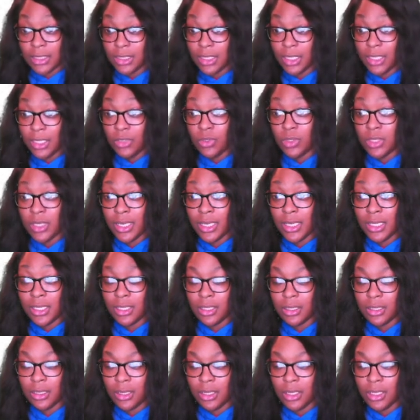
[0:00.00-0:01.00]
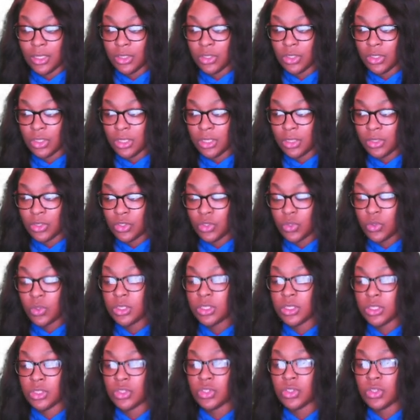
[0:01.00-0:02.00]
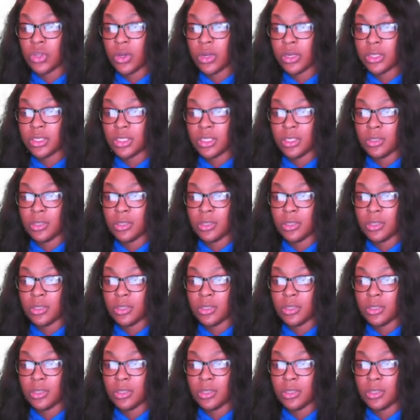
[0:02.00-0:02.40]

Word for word: and, you, and it, it, as soon as it starts,